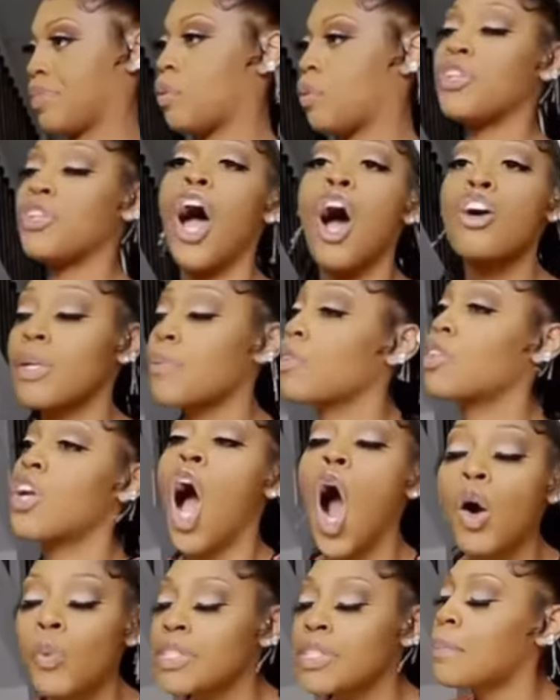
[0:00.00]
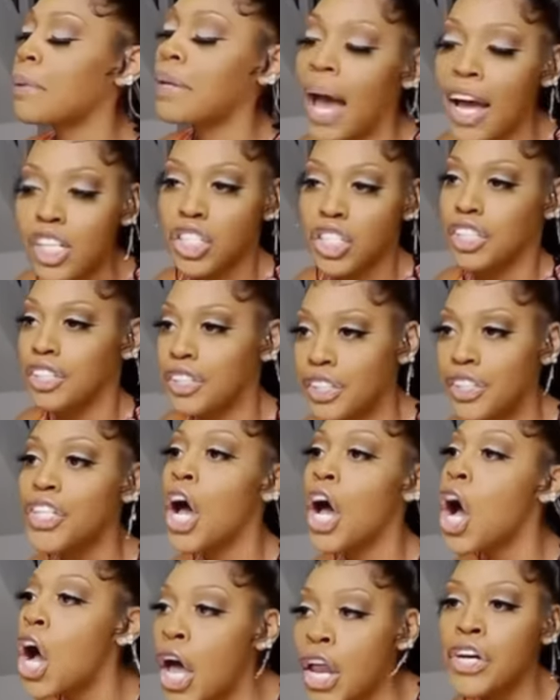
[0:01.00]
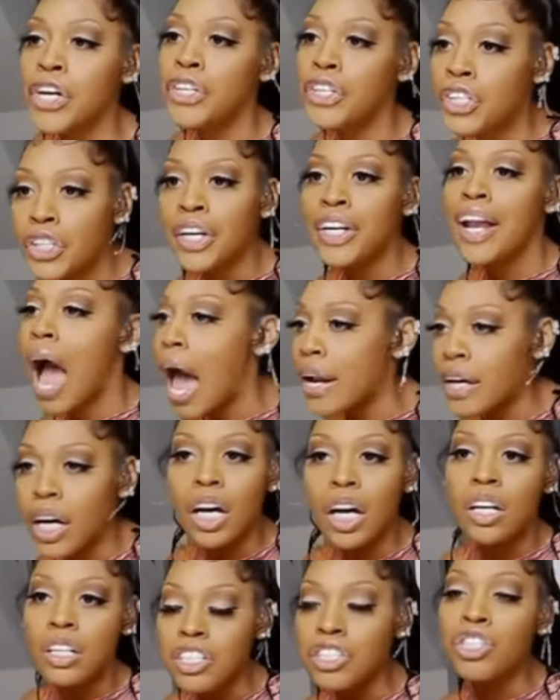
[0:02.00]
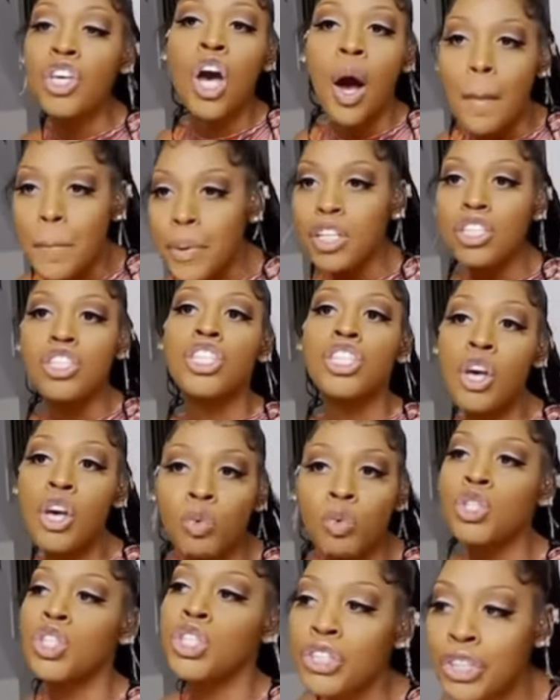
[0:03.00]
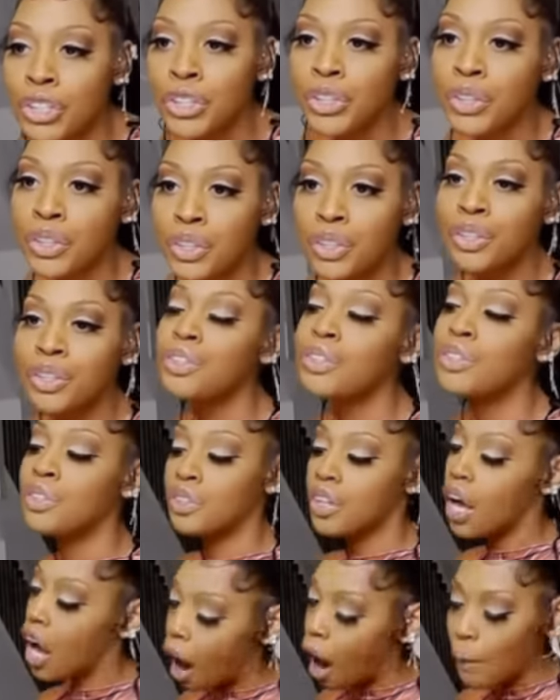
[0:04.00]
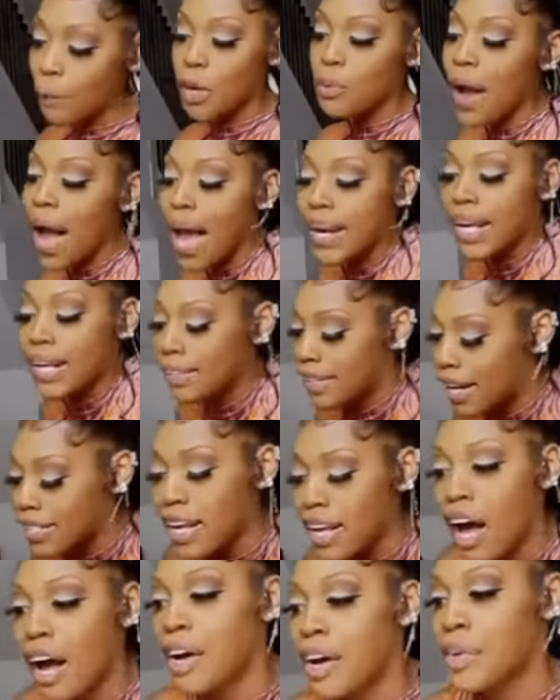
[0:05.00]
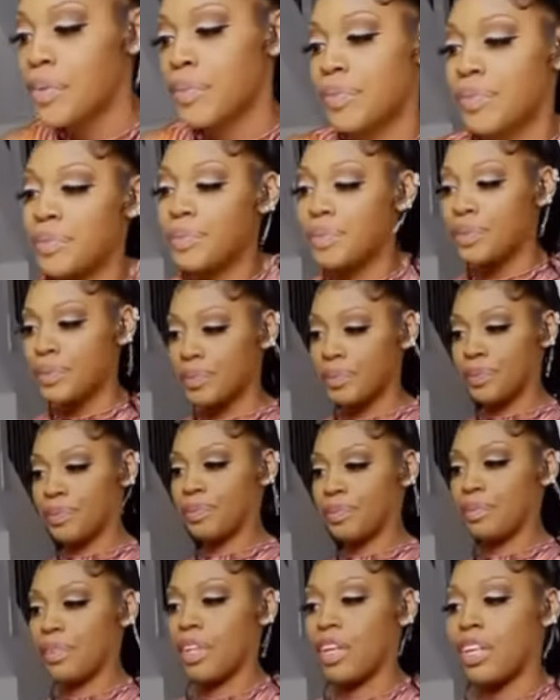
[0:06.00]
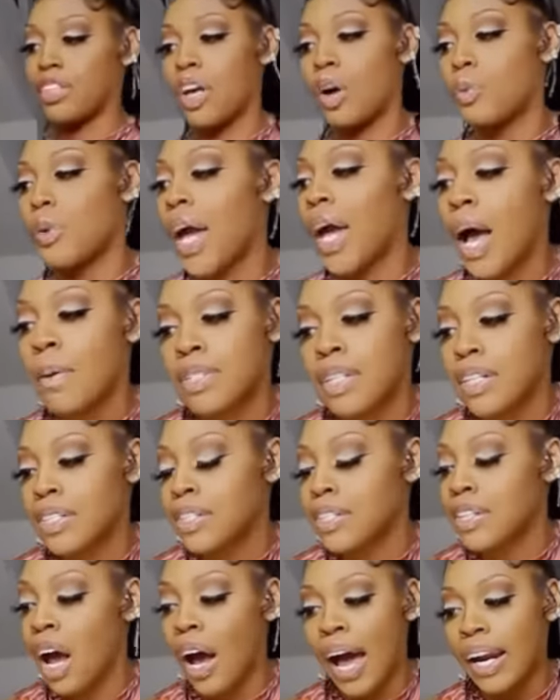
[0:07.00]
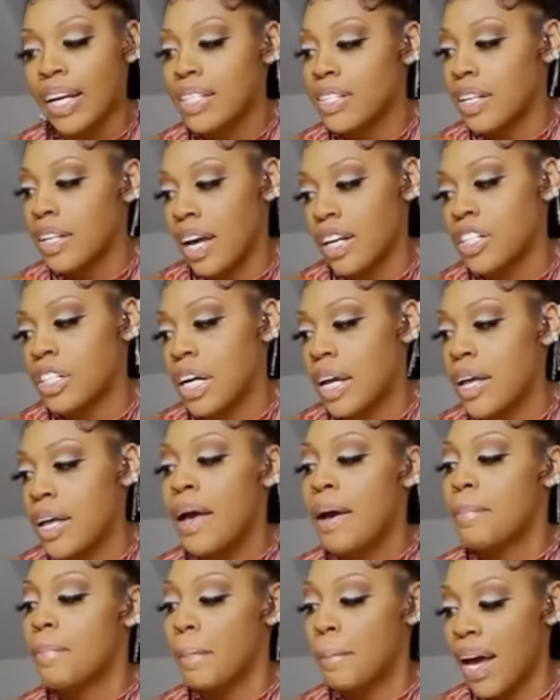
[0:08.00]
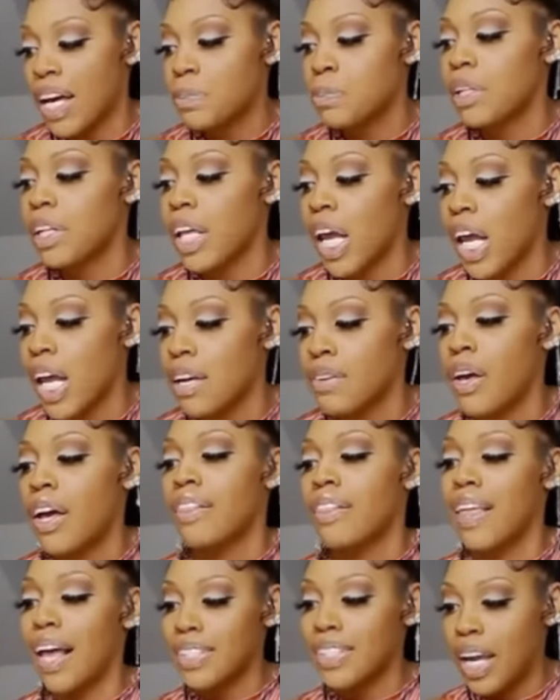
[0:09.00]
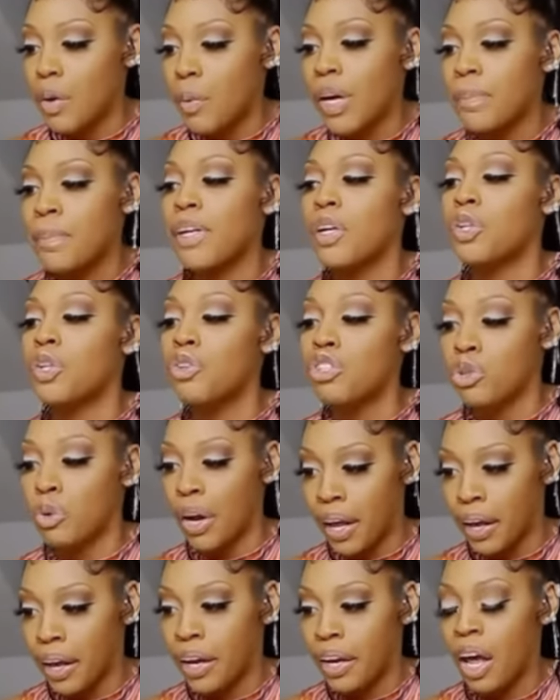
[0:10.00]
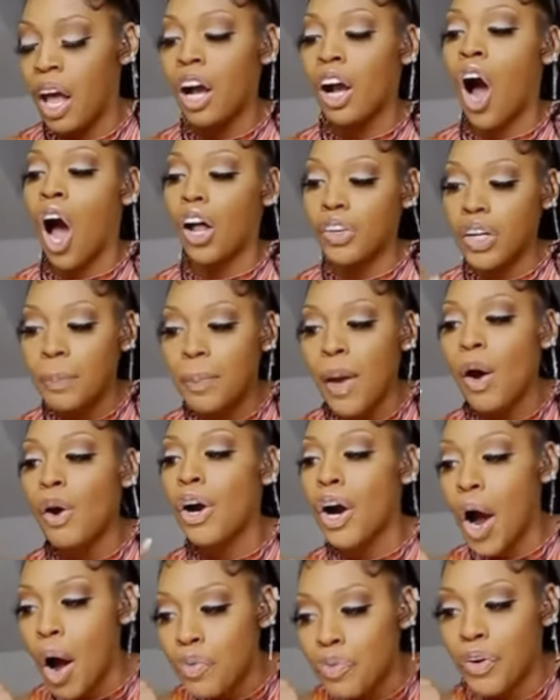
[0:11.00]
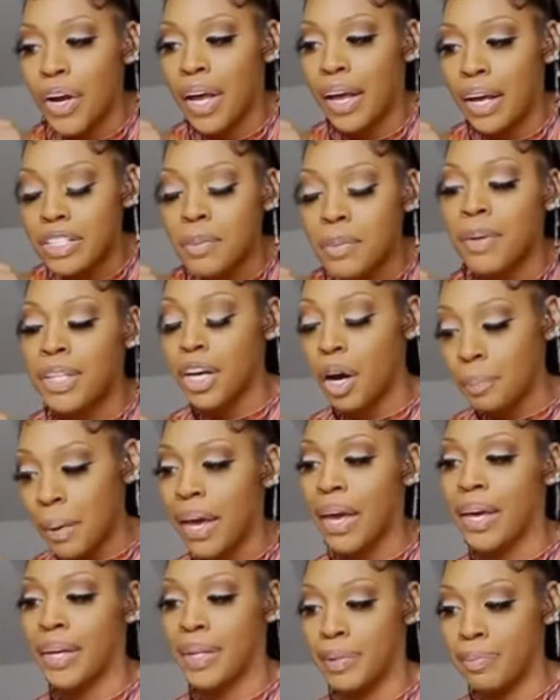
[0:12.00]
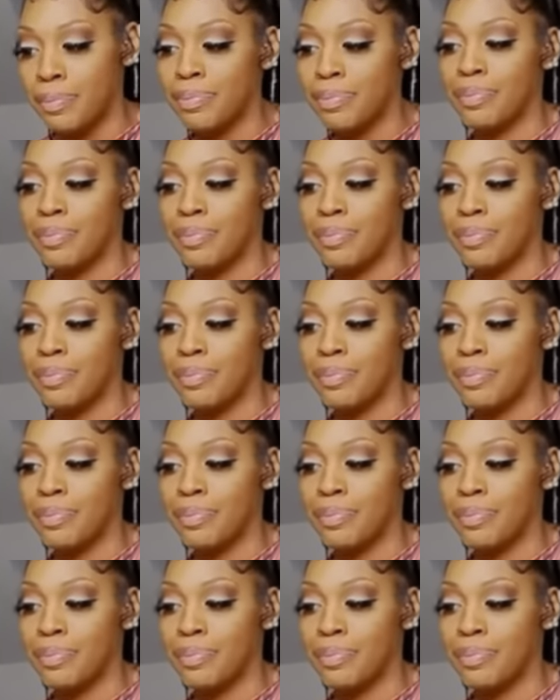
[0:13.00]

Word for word: No, no reciprocation, none, nada, zip, zilch. Hope you ready. That's all. So Ramses, no, I didn't see that shit. But best believe that's getting ready to be the new trend. Calling up your girlfriend to be your man.